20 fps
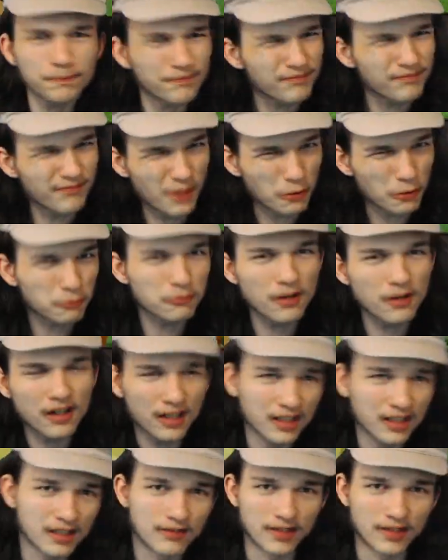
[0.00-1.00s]

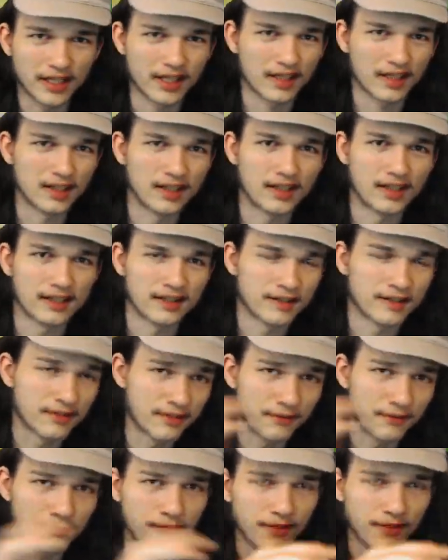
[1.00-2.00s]
relatively
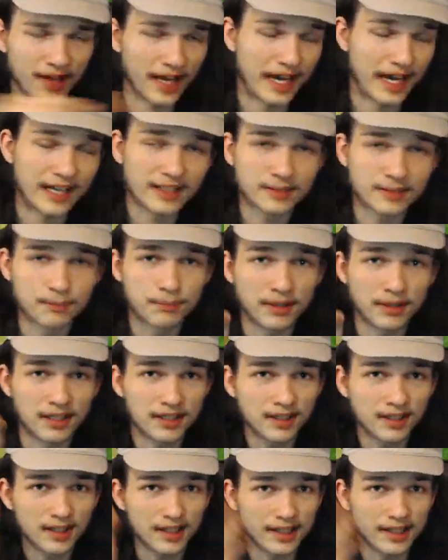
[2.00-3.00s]
flat, but
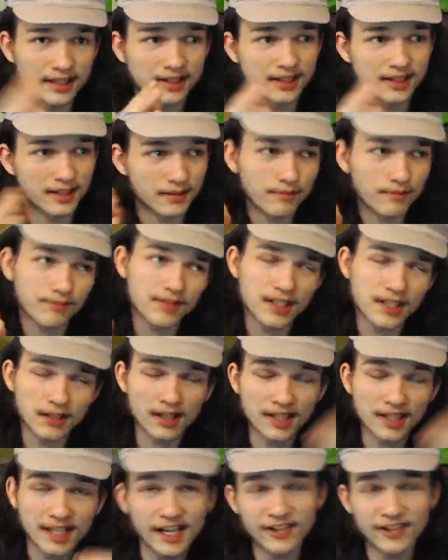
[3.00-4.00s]
like, you know,
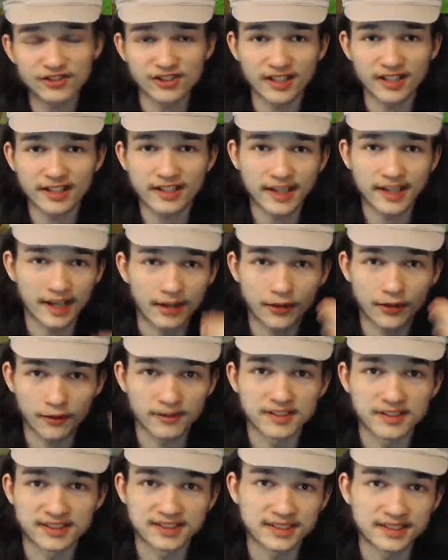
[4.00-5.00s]
occasionally, yeah, there
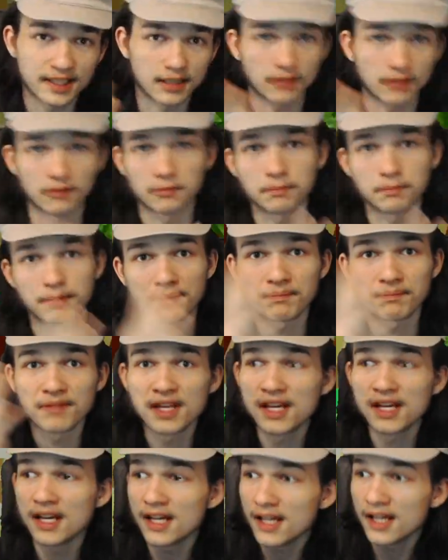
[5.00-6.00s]
is a stutter, but
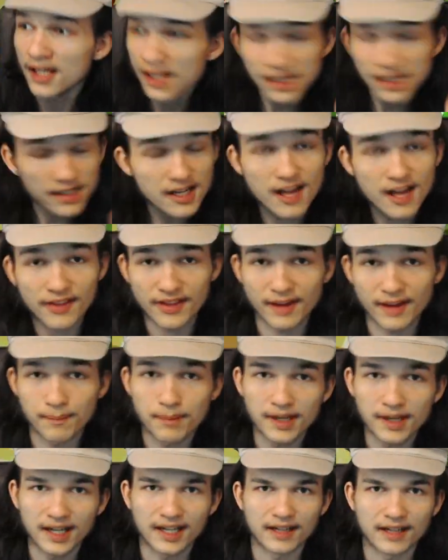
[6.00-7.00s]
not that
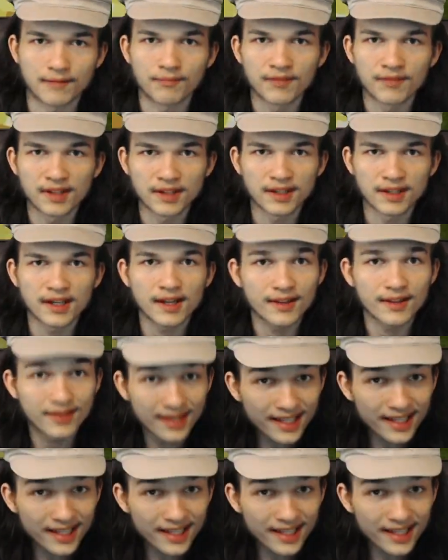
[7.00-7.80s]
bad. Then I